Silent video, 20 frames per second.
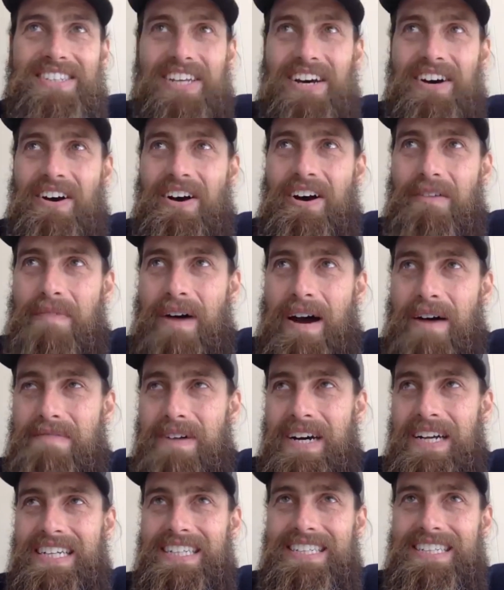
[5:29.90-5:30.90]
tell all my
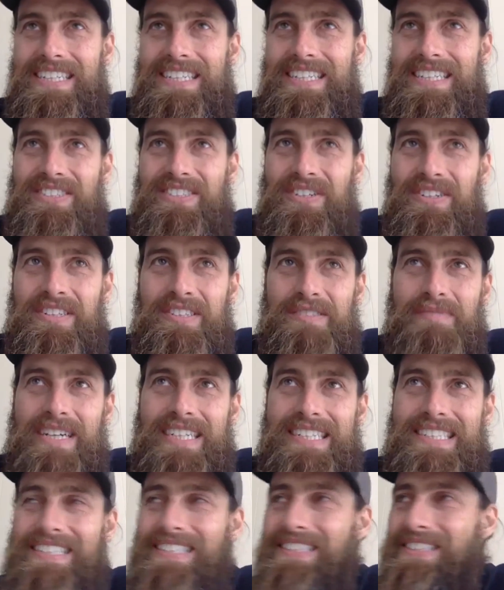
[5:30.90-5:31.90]
buddies, as soon as my
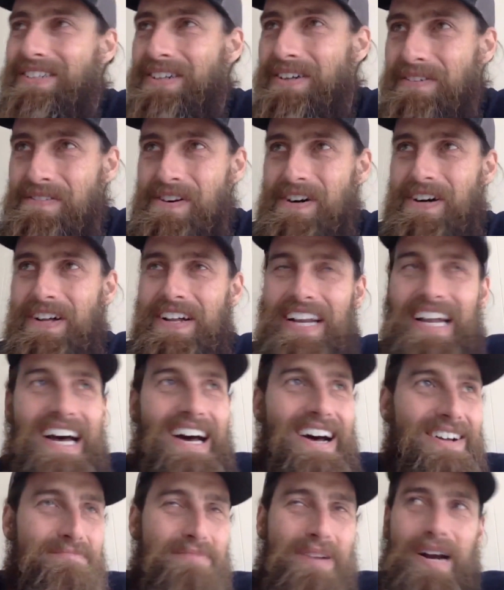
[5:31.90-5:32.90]
teeth start falling
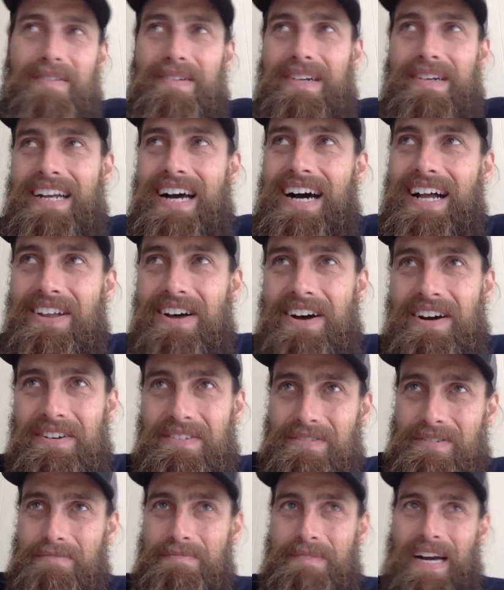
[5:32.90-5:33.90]
out, probably not
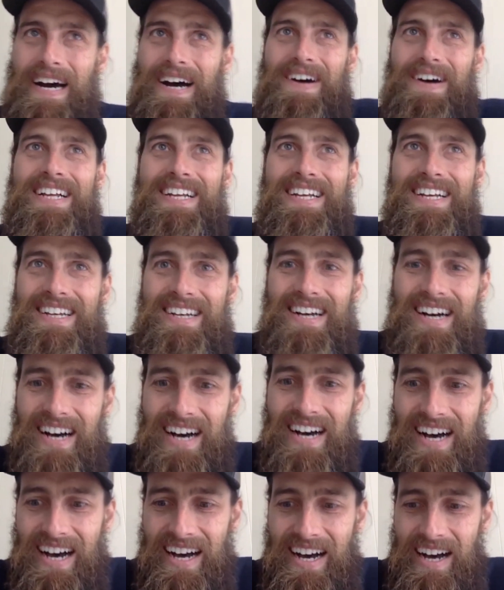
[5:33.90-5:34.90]
long from now,
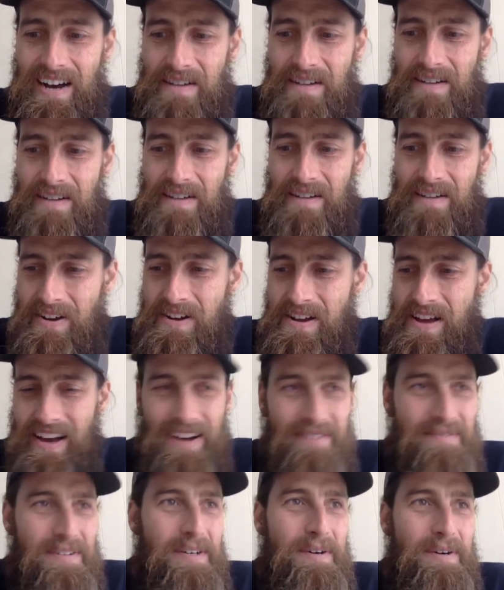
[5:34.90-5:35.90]
I'm gonna
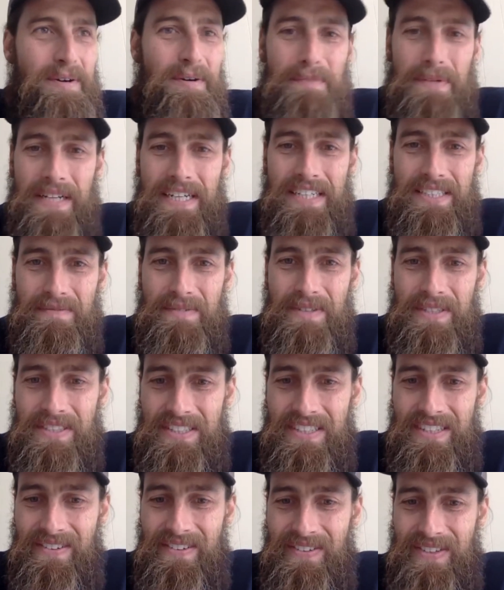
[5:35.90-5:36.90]
replace them
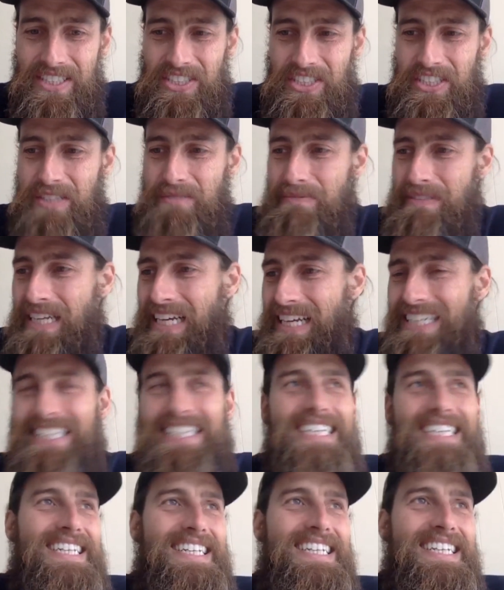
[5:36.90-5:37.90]
with sheep's head
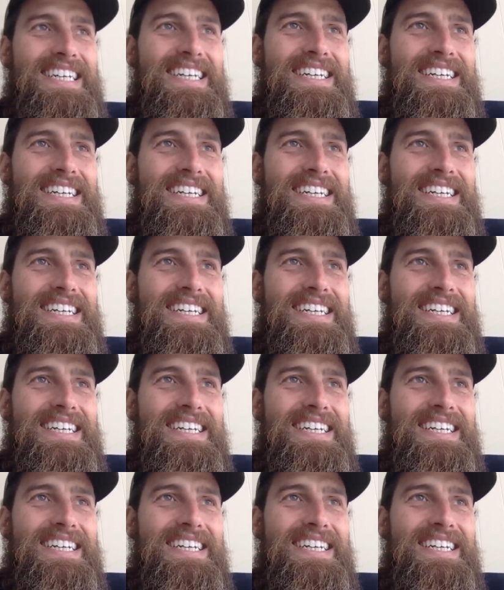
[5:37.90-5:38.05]
teeth.